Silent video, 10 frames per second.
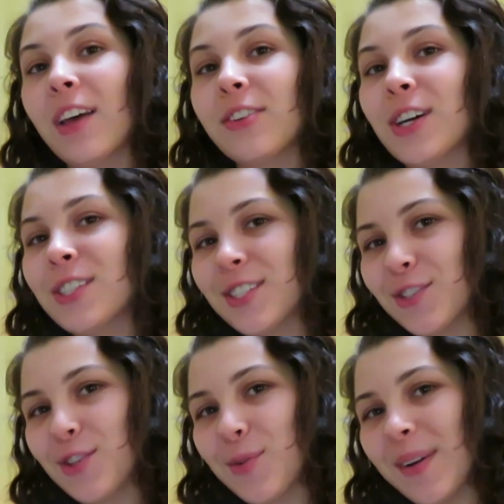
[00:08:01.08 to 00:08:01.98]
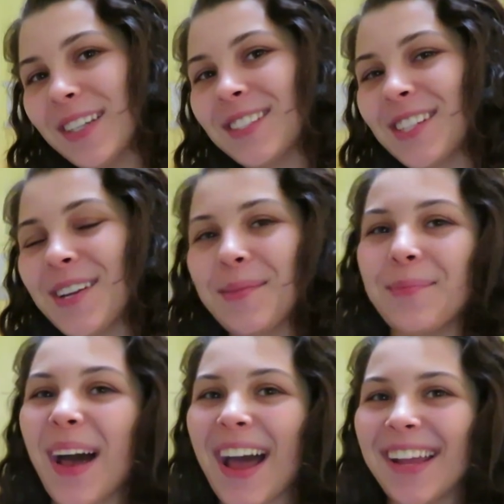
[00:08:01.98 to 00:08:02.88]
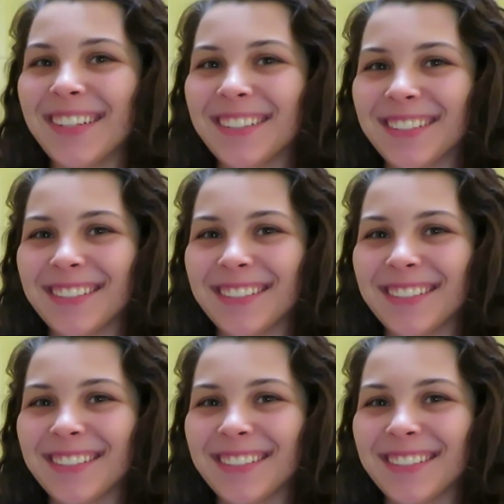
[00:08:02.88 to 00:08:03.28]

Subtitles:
I love y'all so, so much. Bye.